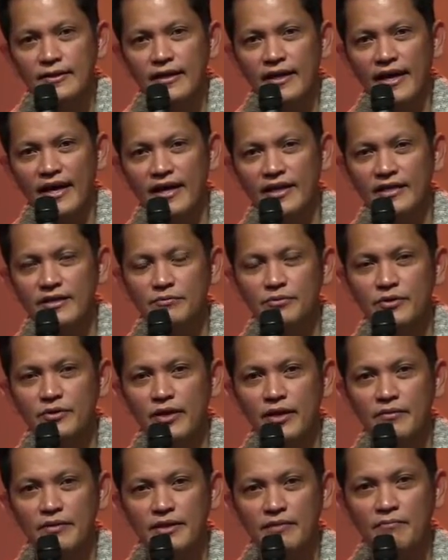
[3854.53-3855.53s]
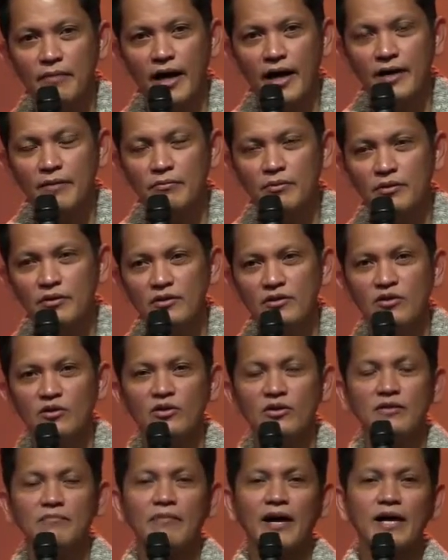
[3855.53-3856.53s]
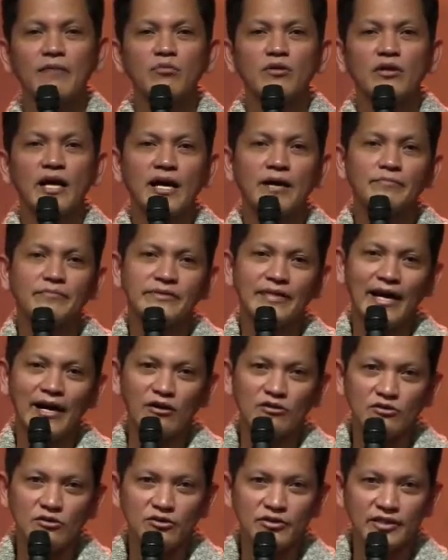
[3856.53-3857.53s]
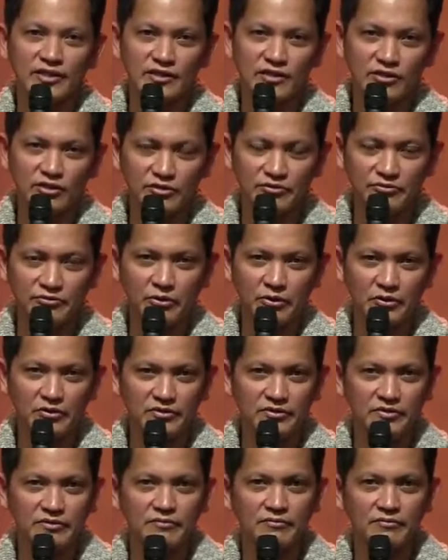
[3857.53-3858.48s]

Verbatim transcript: And if you have any Bible or Bible app, download it in your phone.